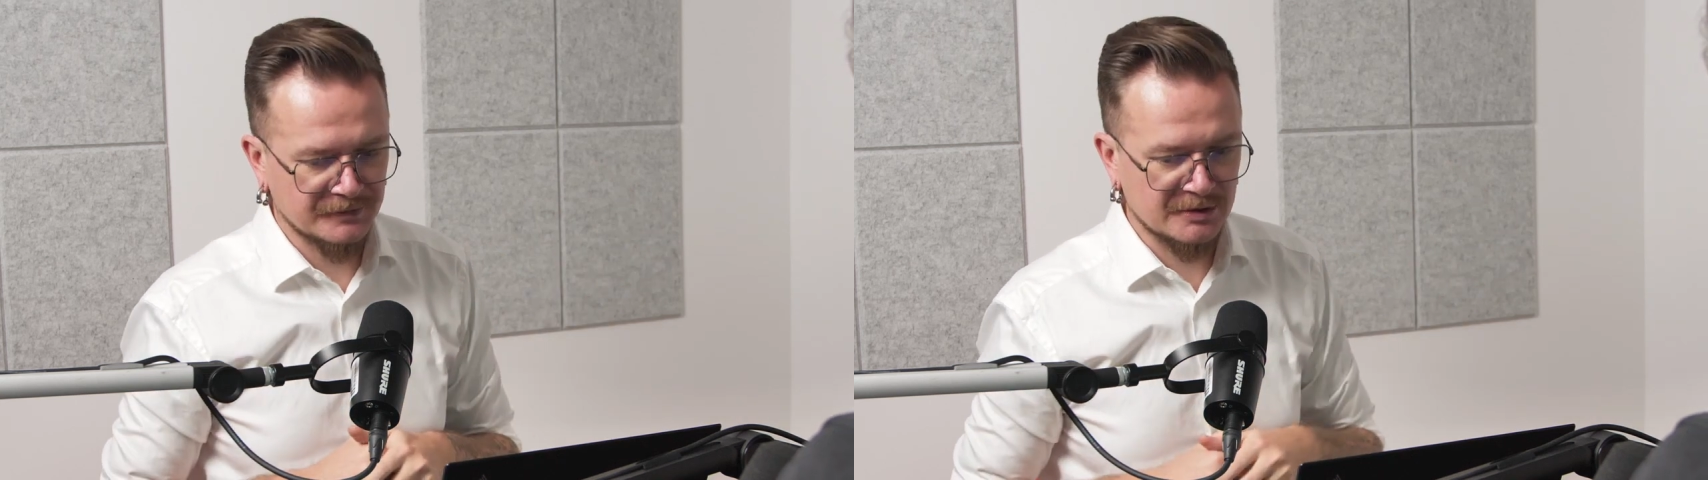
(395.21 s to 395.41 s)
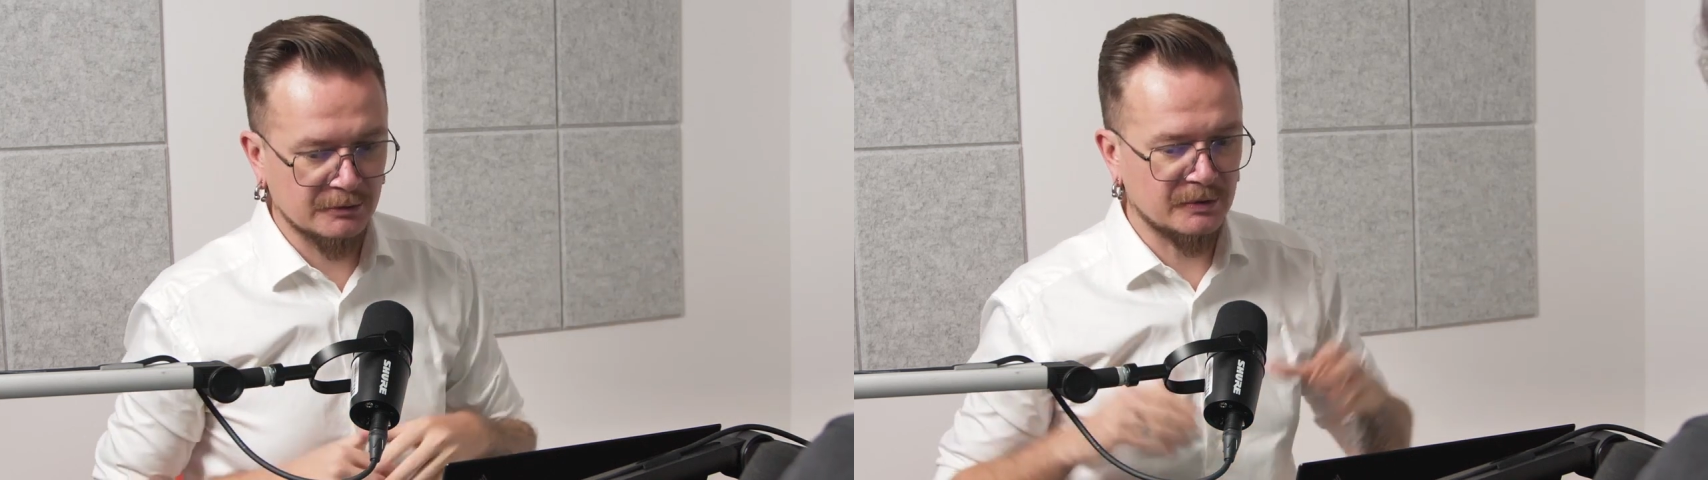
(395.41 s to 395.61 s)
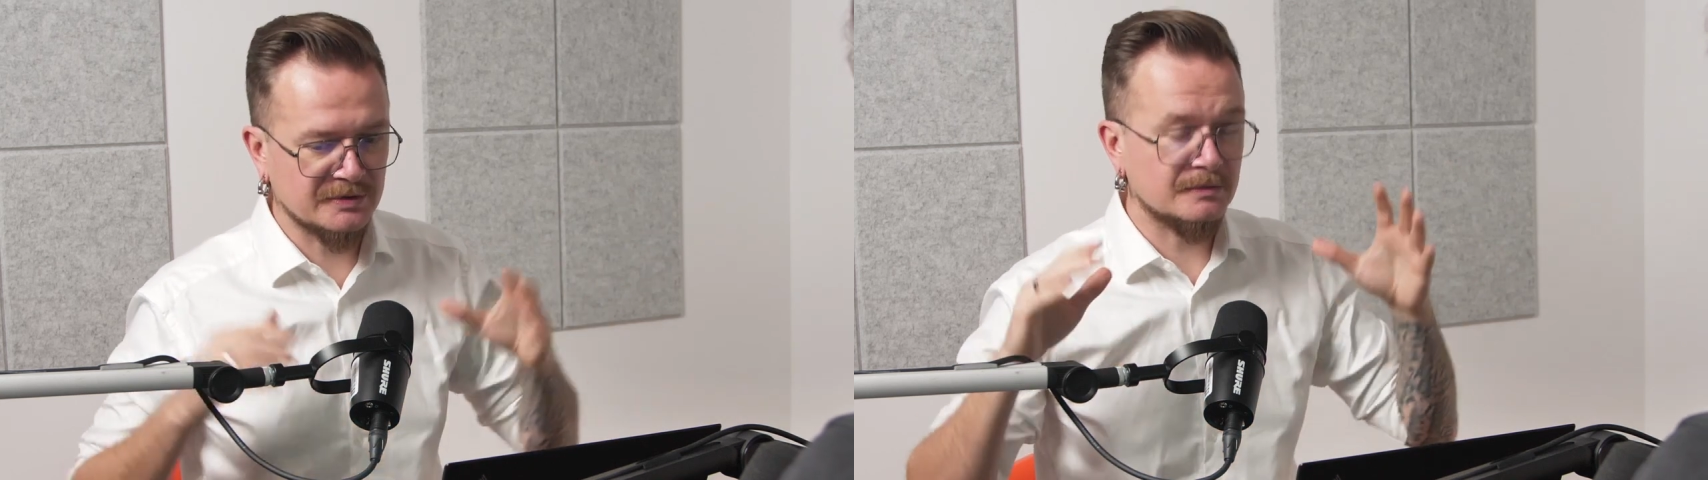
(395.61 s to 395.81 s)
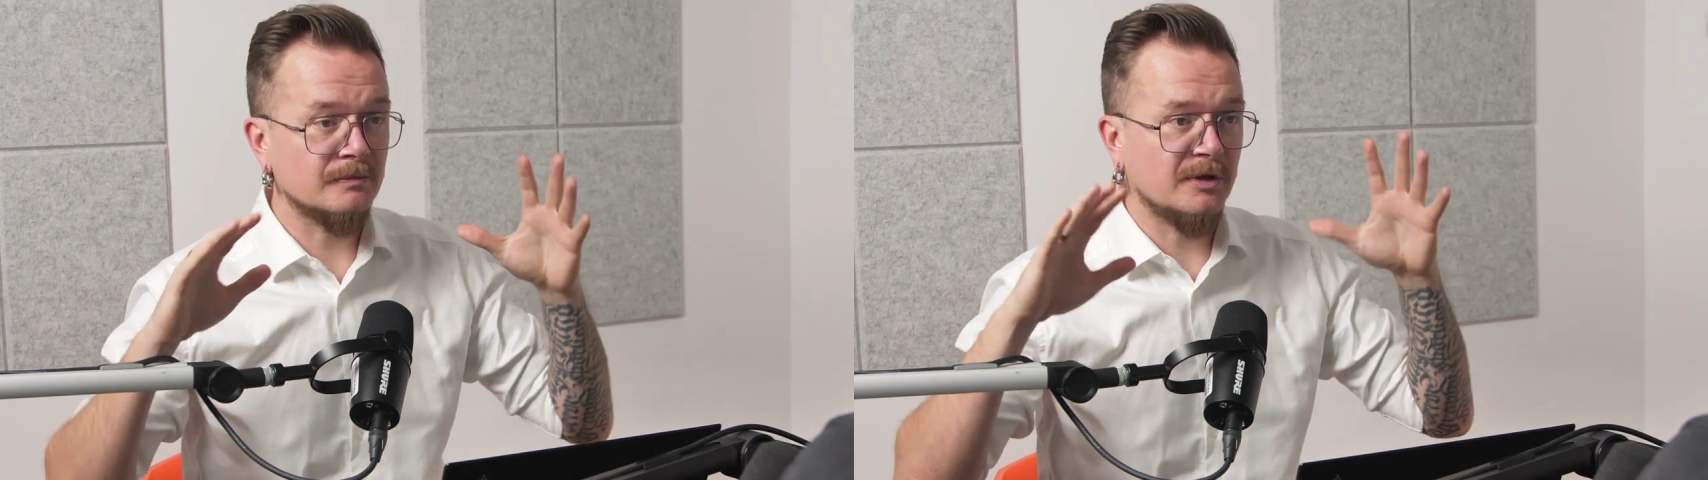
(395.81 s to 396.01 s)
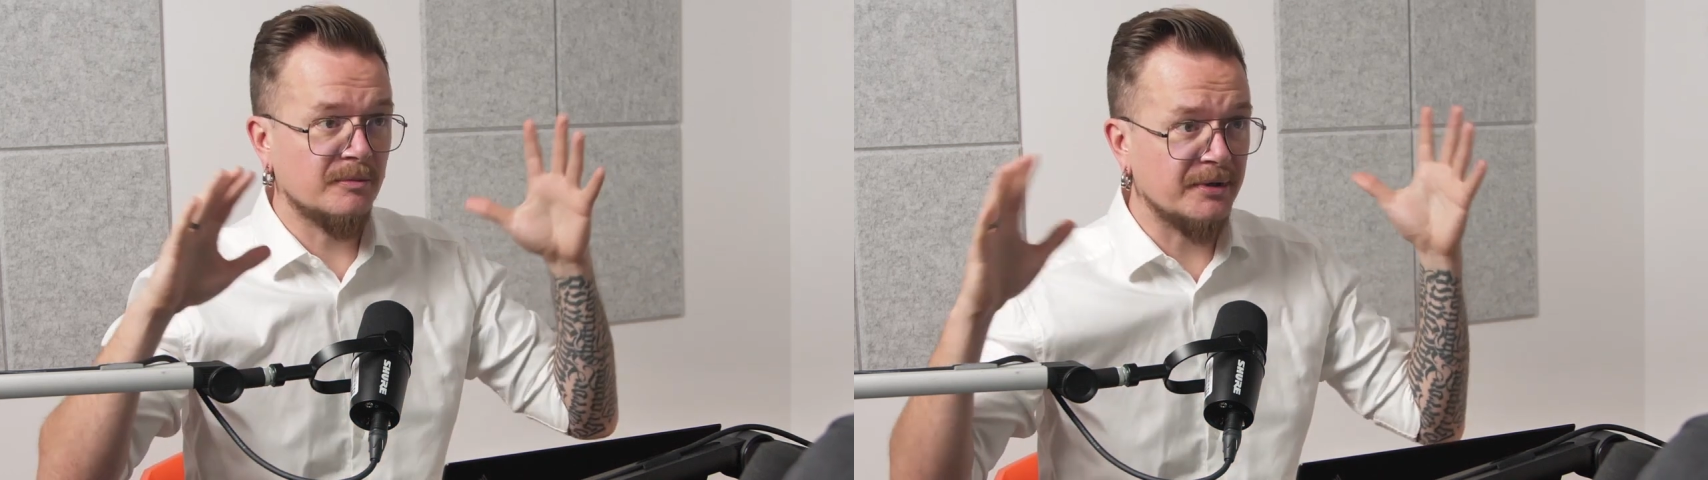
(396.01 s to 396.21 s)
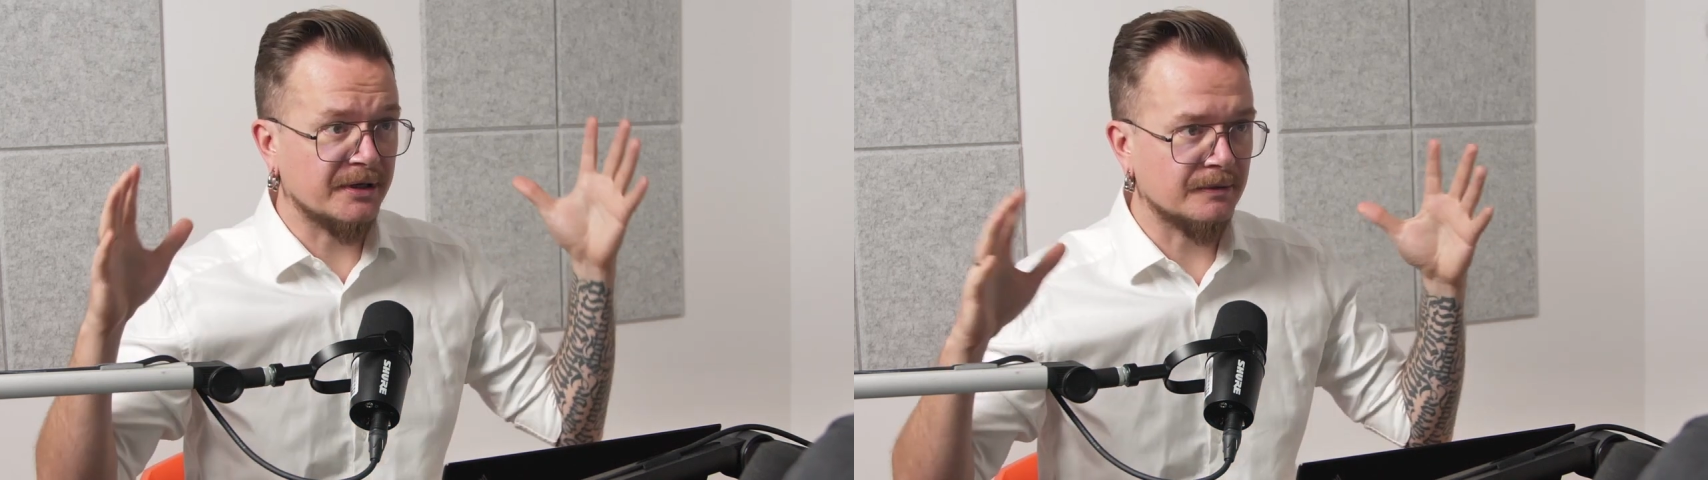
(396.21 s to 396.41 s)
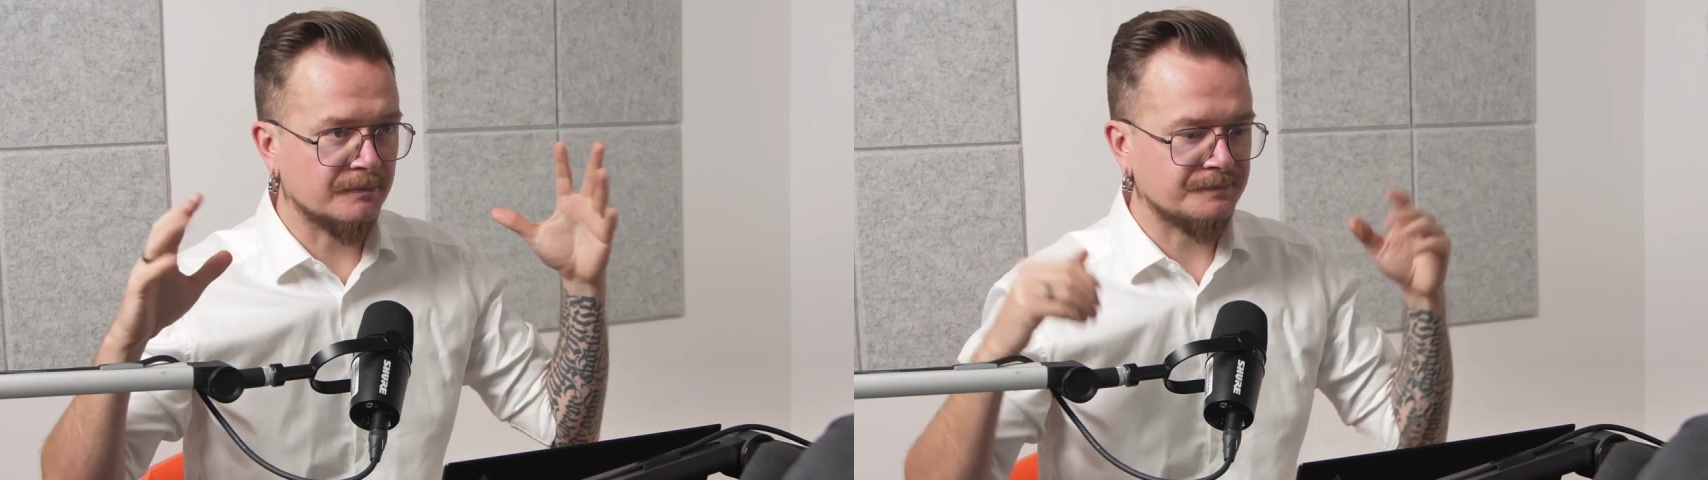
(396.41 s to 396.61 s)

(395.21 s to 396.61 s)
So it was a big